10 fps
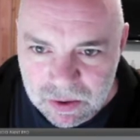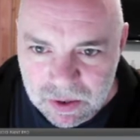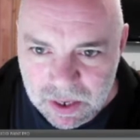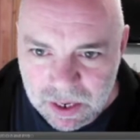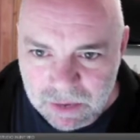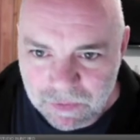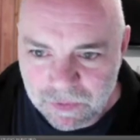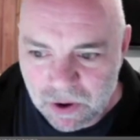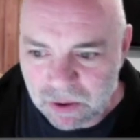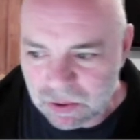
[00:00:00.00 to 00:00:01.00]
the
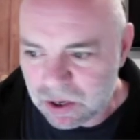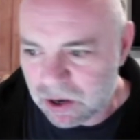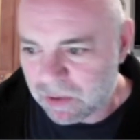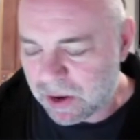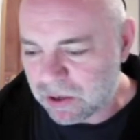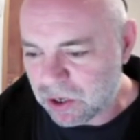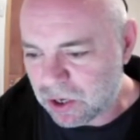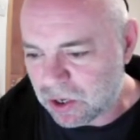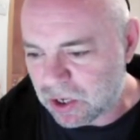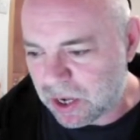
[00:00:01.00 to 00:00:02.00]
final turnarounds, you
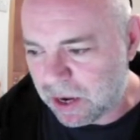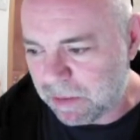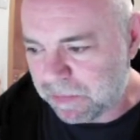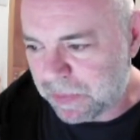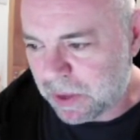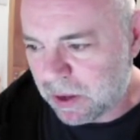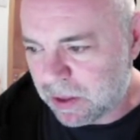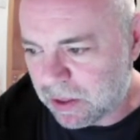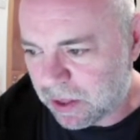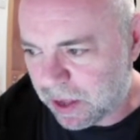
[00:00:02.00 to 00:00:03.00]
can see
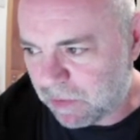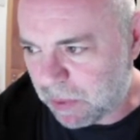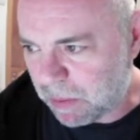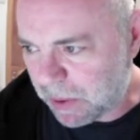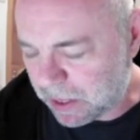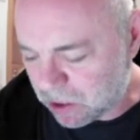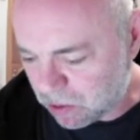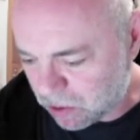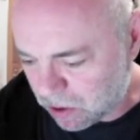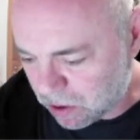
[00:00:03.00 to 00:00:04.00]
that they've been
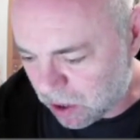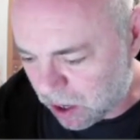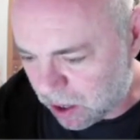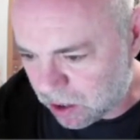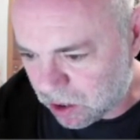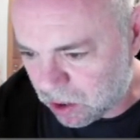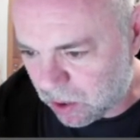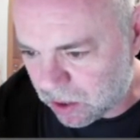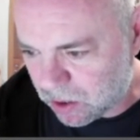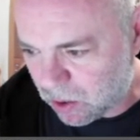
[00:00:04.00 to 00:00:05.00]
penciled to
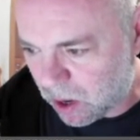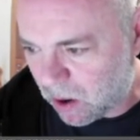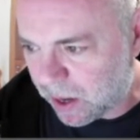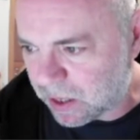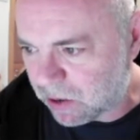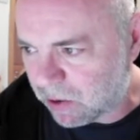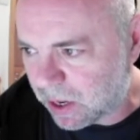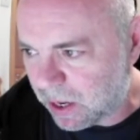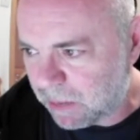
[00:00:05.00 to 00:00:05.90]
a higher degree.